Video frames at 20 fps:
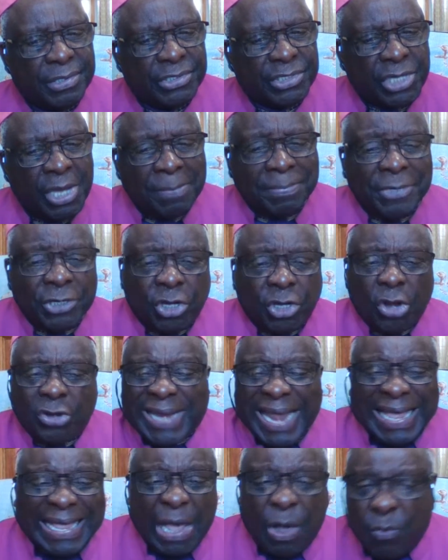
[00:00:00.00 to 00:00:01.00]
Something to
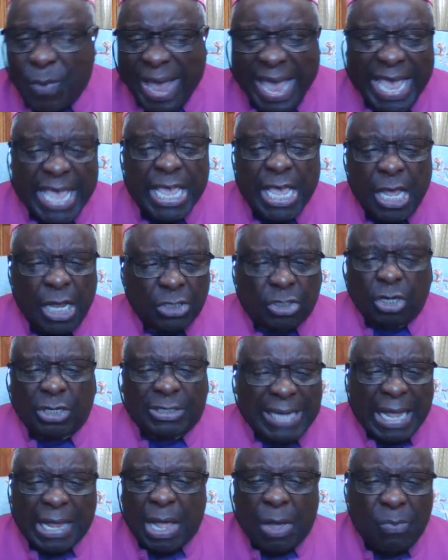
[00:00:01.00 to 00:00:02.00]
take away
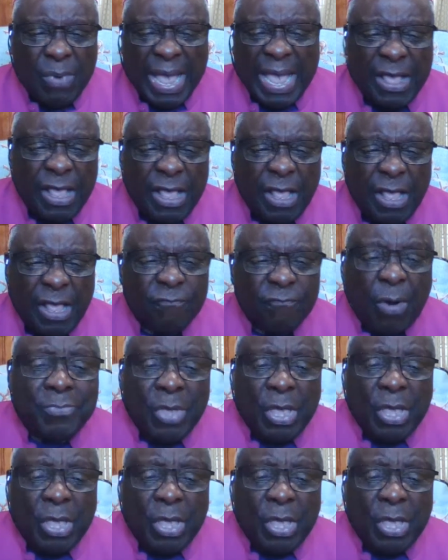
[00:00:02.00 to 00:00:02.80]
from